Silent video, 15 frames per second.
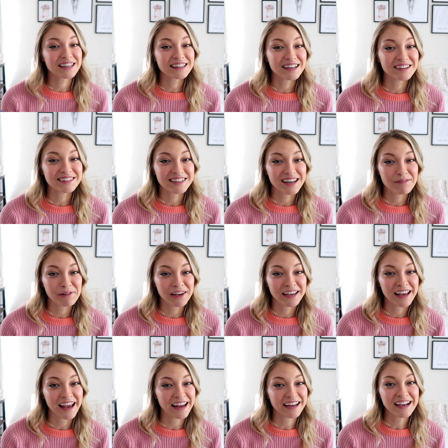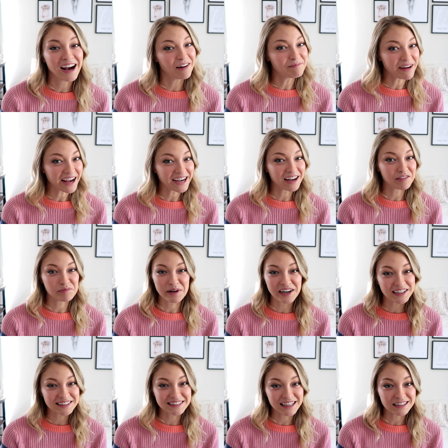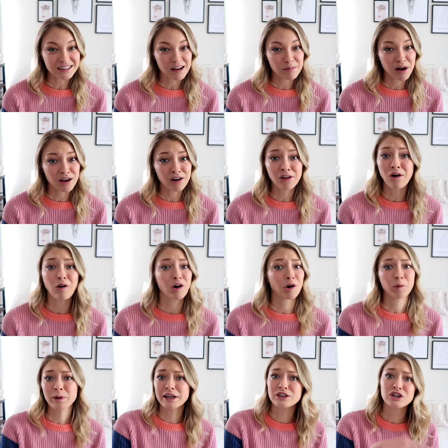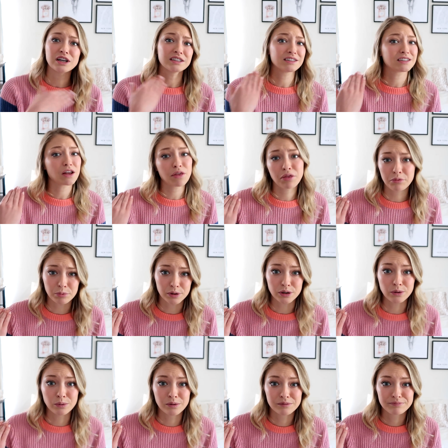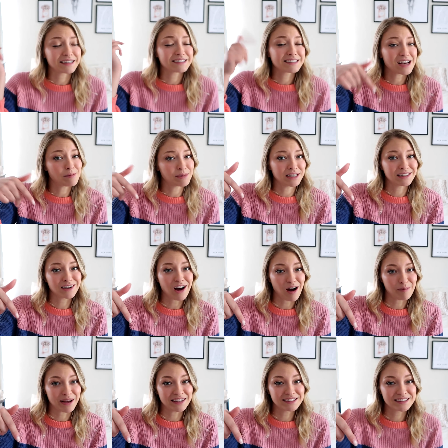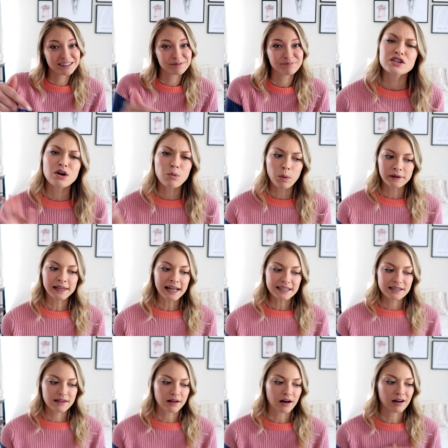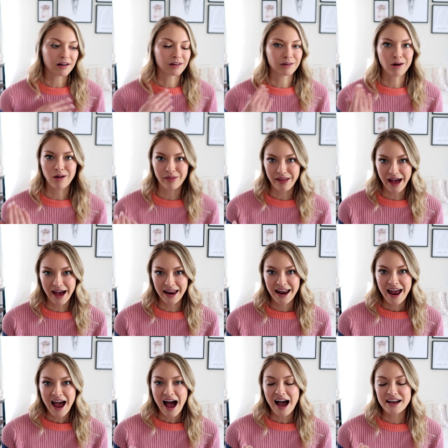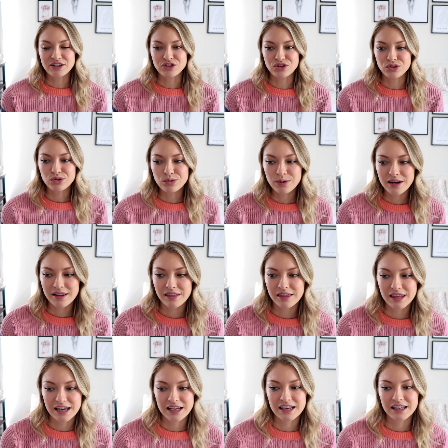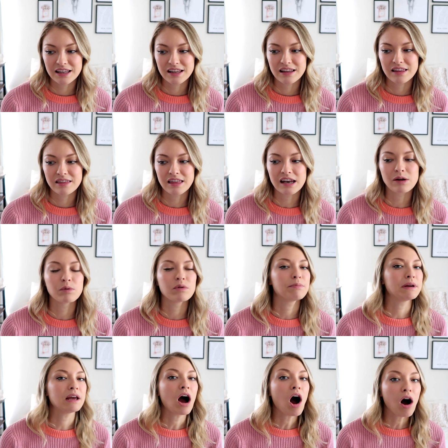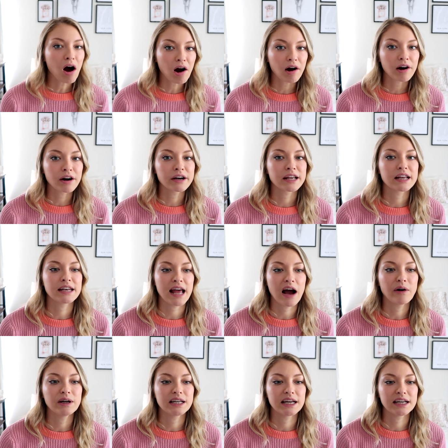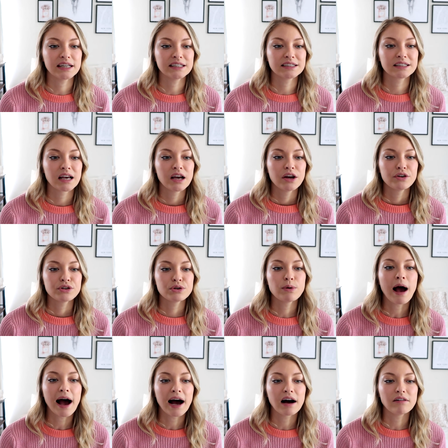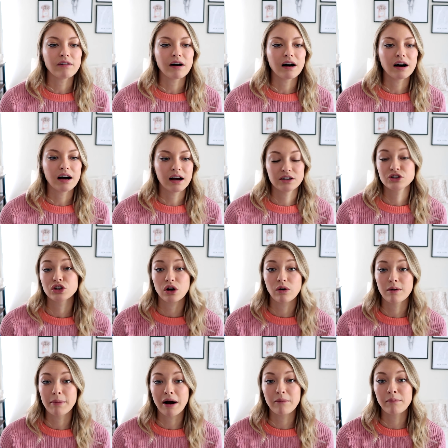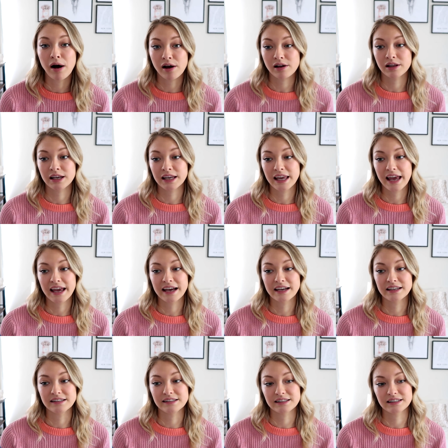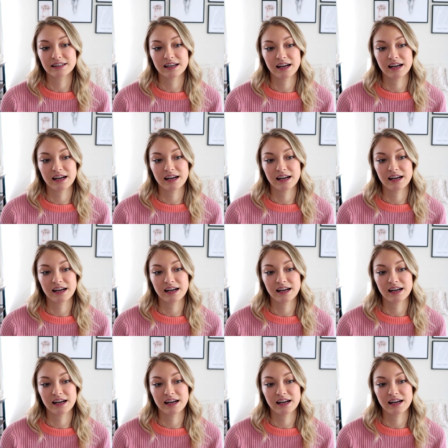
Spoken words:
think there's gonna be a comeback of America's Next Top Model, or are we just through? Tell me in the comments. So one last thought on all that. I do think that it would be hard nowadays to have a show about modeling and